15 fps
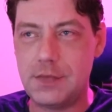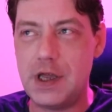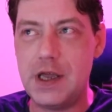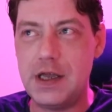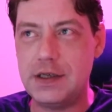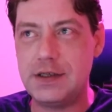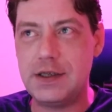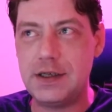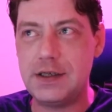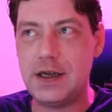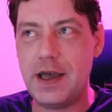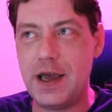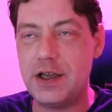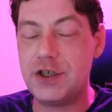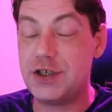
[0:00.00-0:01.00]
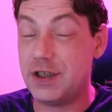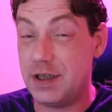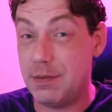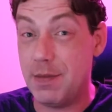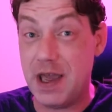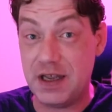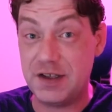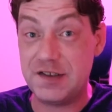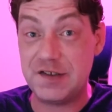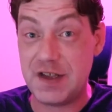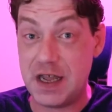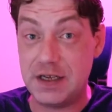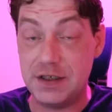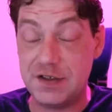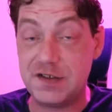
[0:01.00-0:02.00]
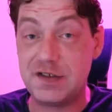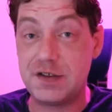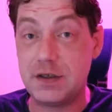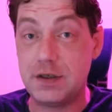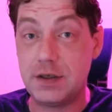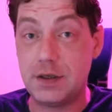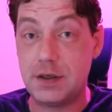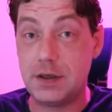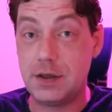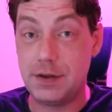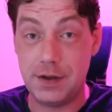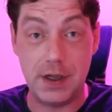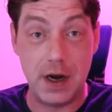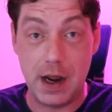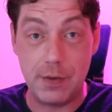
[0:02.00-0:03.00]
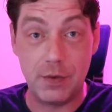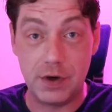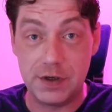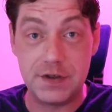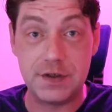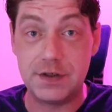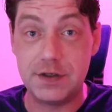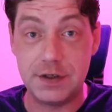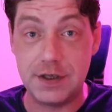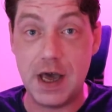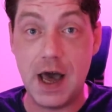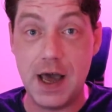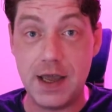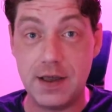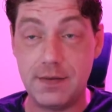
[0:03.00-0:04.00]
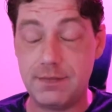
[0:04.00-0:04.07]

It didn't actually make sense that I wanted to die.